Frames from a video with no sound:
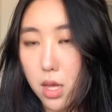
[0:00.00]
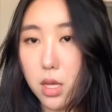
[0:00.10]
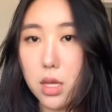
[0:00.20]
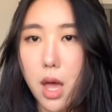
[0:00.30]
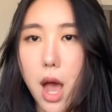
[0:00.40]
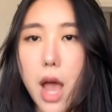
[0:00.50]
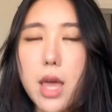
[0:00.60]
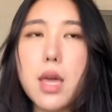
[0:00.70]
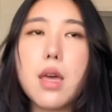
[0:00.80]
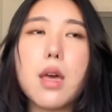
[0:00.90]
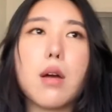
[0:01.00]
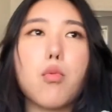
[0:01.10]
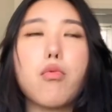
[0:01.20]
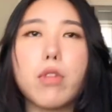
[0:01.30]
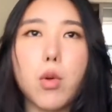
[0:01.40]
Yeah, I
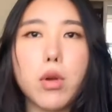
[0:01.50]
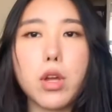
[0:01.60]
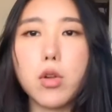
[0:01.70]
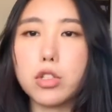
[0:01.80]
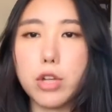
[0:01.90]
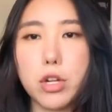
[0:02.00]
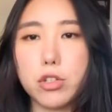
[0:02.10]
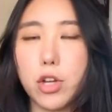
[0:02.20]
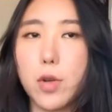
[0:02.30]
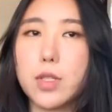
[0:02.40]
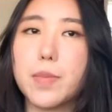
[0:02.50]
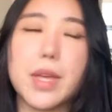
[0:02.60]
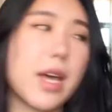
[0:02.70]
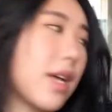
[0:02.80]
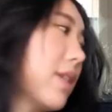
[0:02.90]
really want to go to Trader Joe's
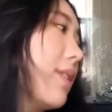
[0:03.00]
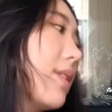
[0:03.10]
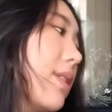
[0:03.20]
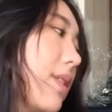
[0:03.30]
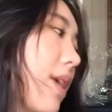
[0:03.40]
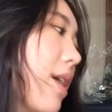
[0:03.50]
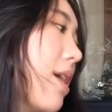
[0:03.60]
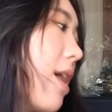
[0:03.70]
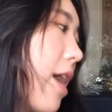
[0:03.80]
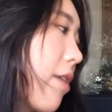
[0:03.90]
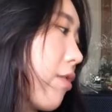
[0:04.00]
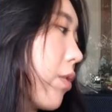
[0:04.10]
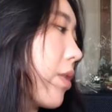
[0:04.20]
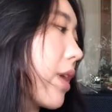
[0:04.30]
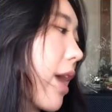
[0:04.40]
because I really
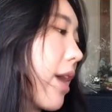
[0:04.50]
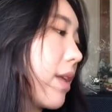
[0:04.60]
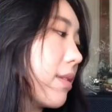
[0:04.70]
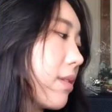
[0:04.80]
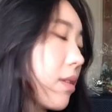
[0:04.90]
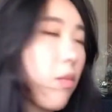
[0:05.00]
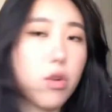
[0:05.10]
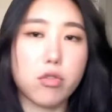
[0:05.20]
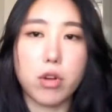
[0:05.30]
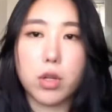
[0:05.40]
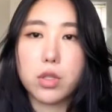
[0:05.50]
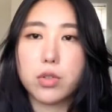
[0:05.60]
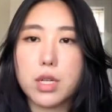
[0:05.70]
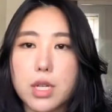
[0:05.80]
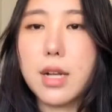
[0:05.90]
want to get more
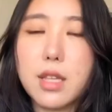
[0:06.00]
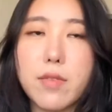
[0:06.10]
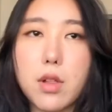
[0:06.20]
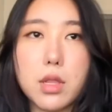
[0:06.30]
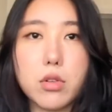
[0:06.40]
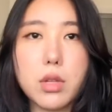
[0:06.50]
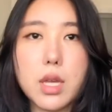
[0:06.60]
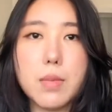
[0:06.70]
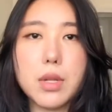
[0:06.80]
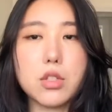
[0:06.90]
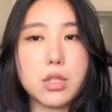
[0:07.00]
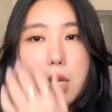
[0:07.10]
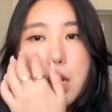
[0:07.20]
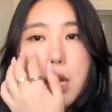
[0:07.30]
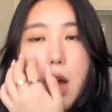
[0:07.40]
groceries. I've literally been just
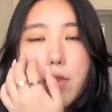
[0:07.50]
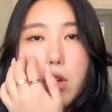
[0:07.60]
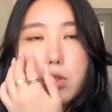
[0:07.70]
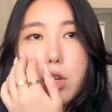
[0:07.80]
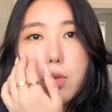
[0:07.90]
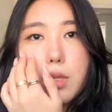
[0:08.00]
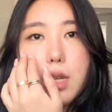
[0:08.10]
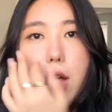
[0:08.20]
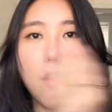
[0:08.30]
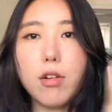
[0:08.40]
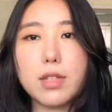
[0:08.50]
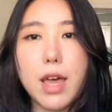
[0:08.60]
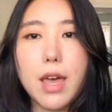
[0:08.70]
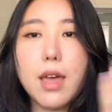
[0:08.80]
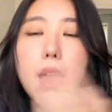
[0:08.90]
eating avocado toast all
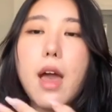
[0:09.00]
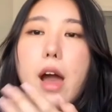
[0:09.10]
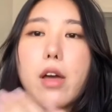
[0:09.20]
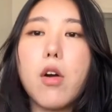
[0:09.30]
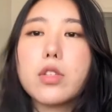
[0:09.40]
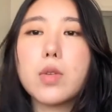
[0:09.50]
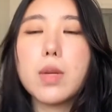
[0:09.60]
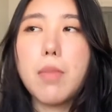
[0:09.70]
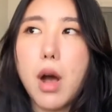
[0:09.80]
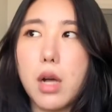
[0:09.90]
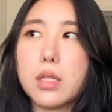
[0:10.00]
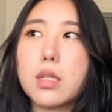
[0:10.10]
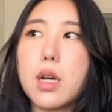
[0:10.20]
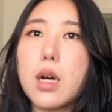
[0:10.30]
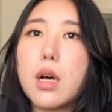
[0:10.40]
day. I also need
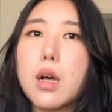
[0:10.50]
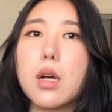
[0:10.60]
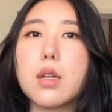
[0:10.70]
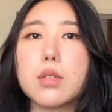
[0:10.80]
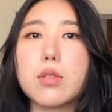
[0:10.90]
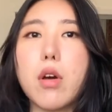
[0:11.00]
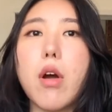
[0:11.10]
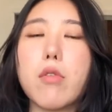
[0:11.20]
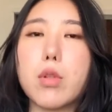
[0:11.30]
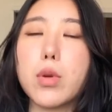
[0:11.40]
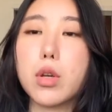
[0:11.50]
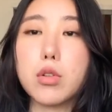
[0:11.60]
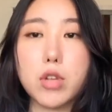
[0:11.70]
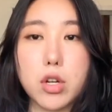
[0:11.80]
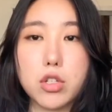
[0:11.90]
pasta, so I really want to go
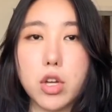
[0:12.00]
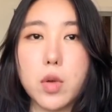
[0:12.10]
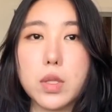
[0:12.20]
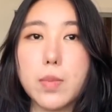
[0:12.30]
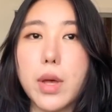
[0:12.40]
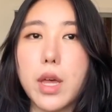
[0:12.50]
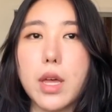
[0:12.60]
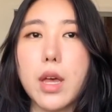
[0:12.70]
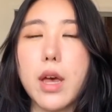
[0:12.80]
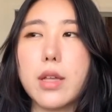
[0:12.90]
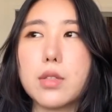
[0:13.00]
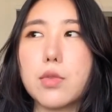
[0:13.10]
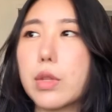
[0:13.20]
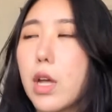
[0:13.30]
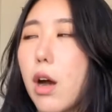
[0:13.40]
to Trader Joe's, but it's
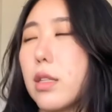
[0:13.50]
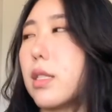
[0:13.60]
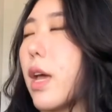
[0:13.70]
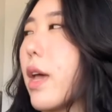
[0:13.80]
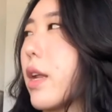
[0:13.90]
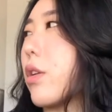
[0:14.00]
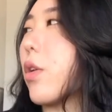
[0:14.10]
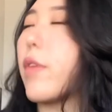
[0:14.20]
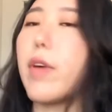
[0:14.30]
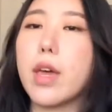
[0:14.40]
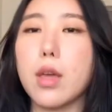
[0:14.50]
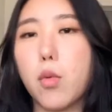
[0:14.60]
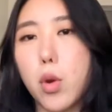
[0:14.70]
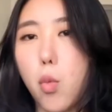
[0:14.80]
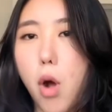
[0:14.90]
really hot today and I don't know if I
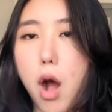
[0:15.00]
want to